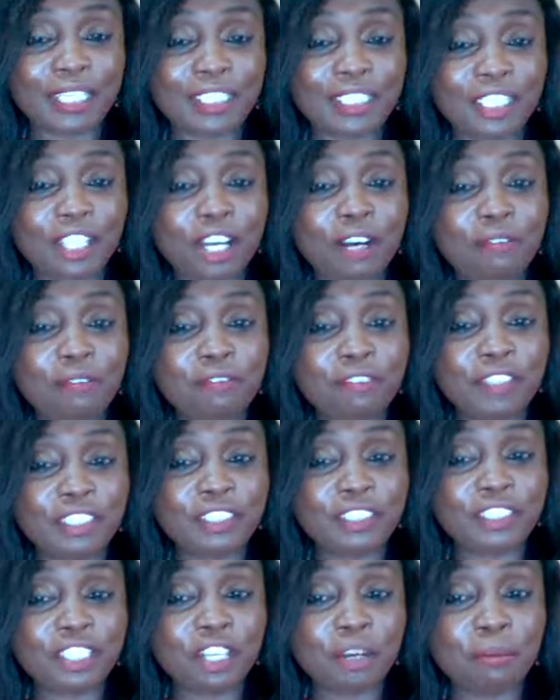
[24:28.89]
at the
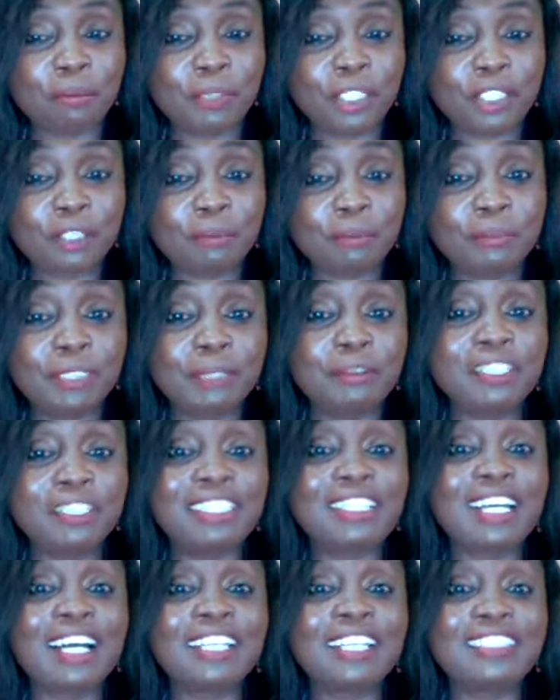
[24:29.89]
conference coming up, the
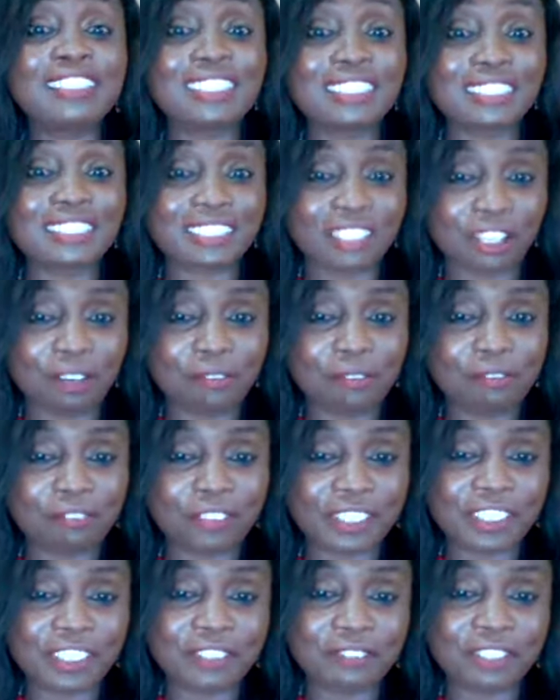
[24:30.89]
largest
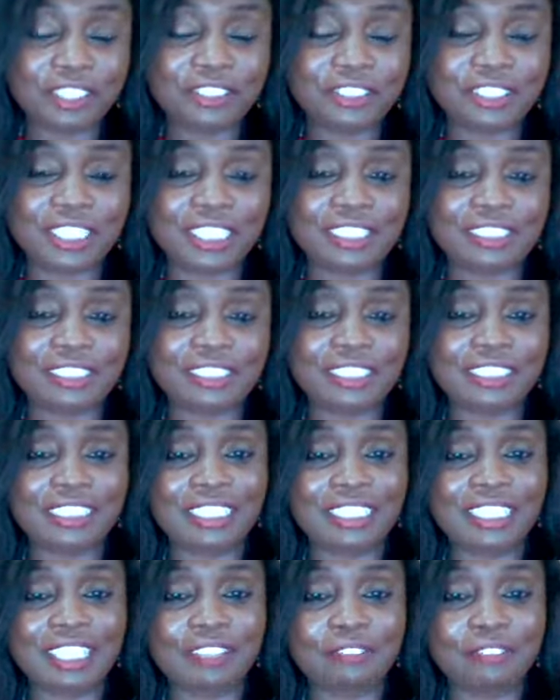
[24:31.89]
conference for educators
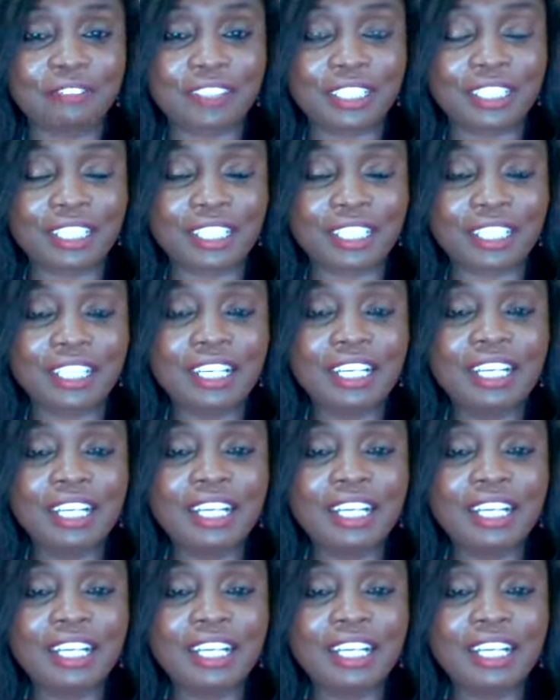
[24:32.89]
in Africa,